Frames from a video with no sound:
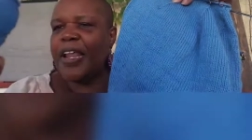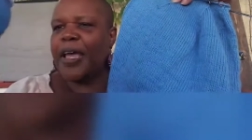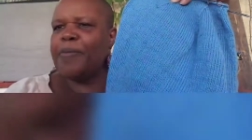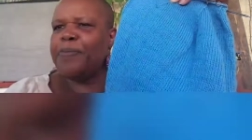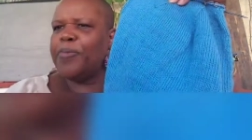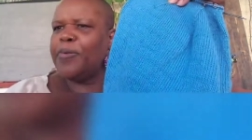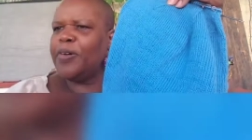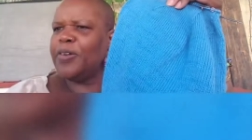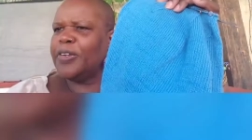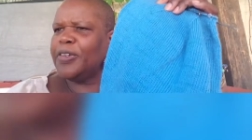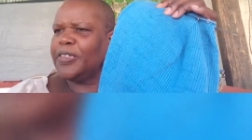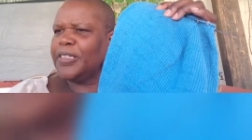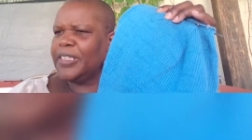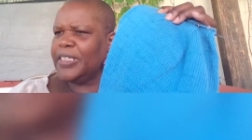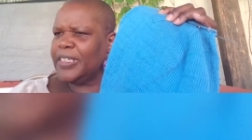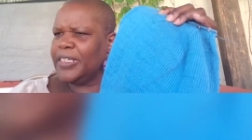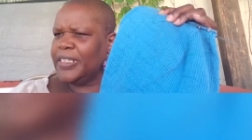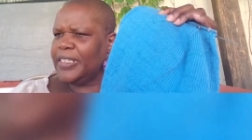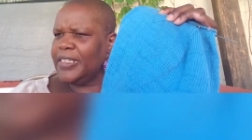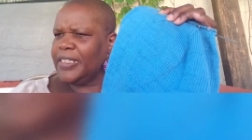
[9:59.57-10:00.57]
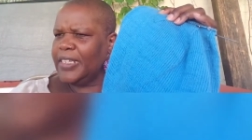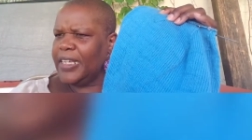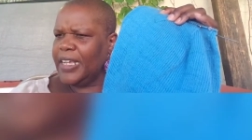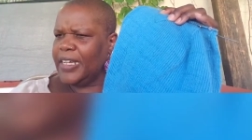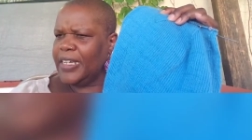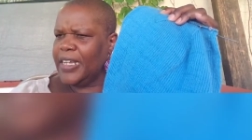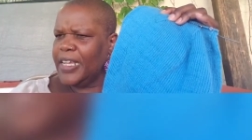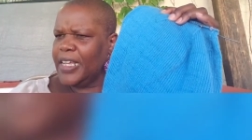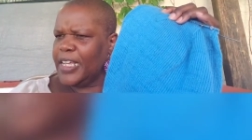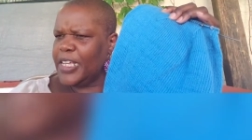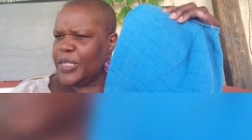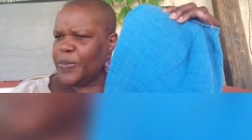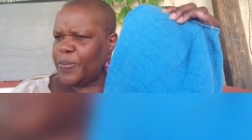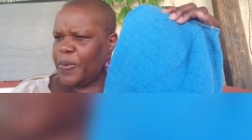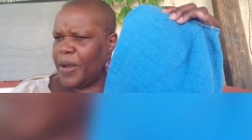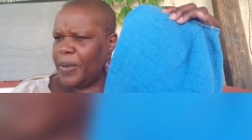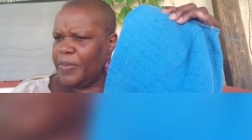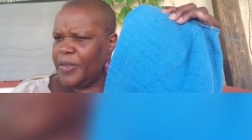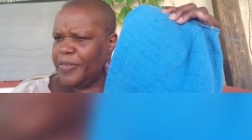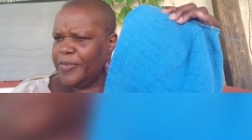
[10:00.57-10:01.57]
I bought on the internet. It's
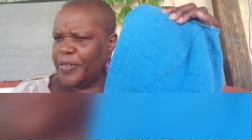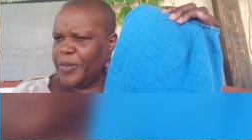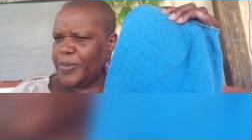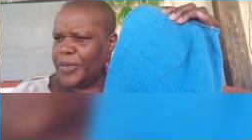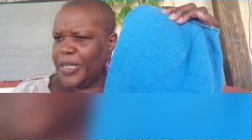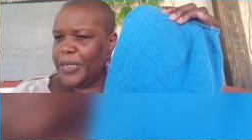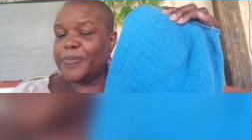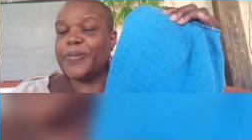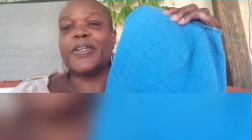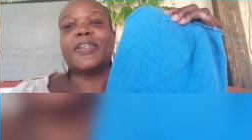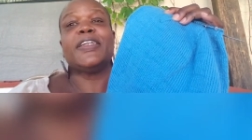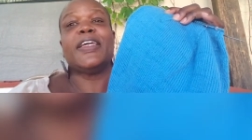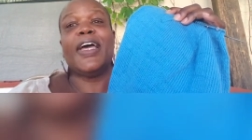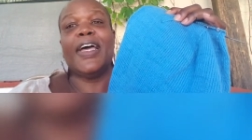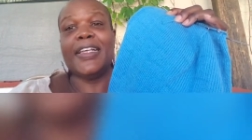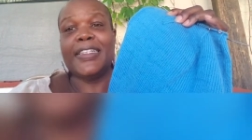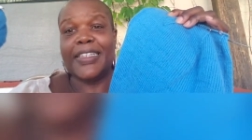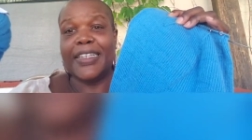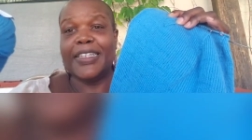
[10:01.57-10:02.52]
probably from Knit, yes,